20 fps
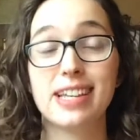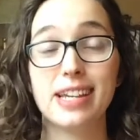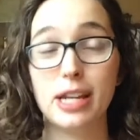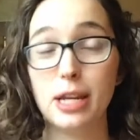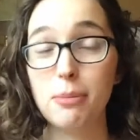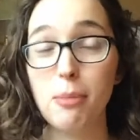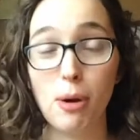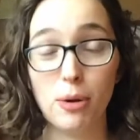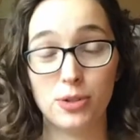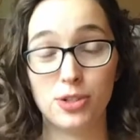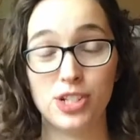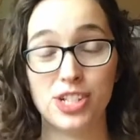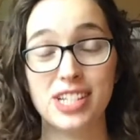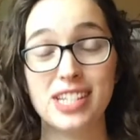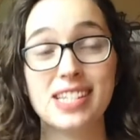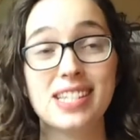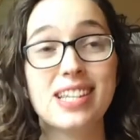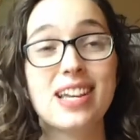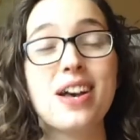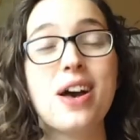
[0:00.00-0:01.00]
and
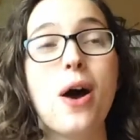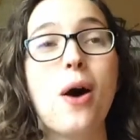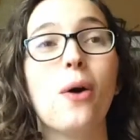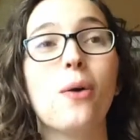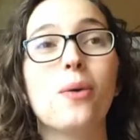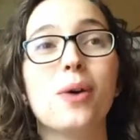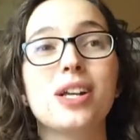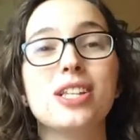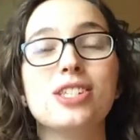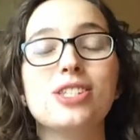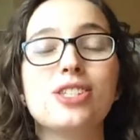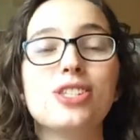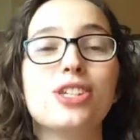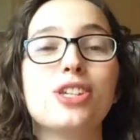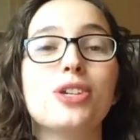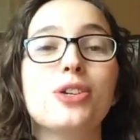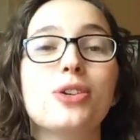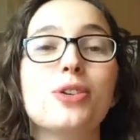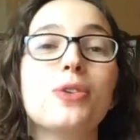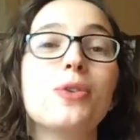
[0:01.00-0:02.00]
emotions was
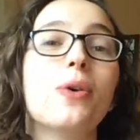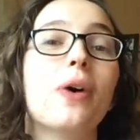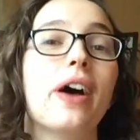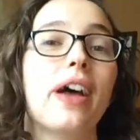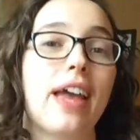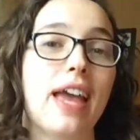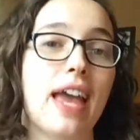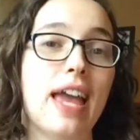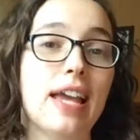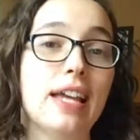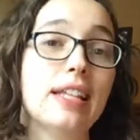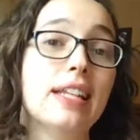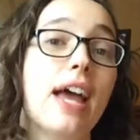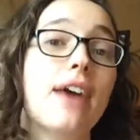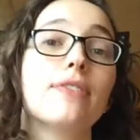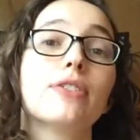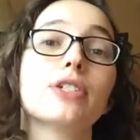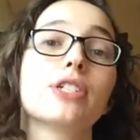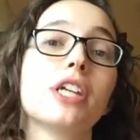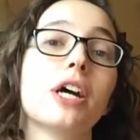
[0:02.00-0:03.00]
to
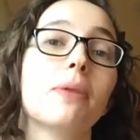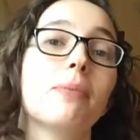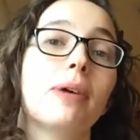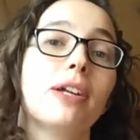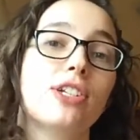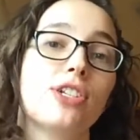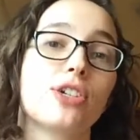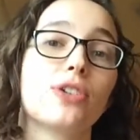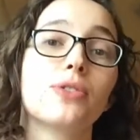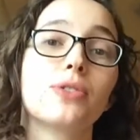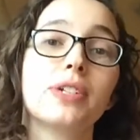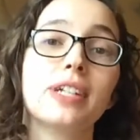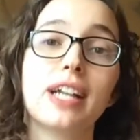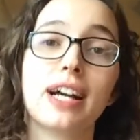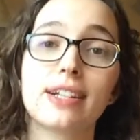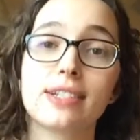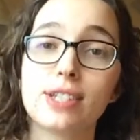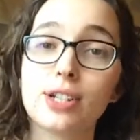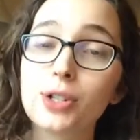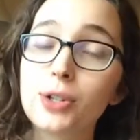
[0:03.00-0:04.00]
never tell my children
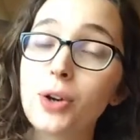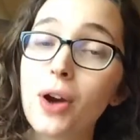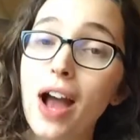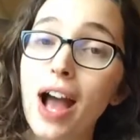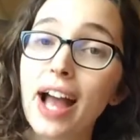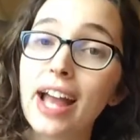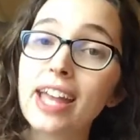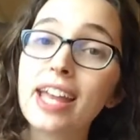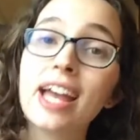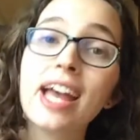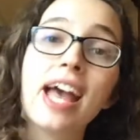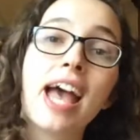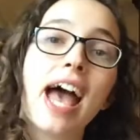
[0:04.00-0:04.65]
not to cry.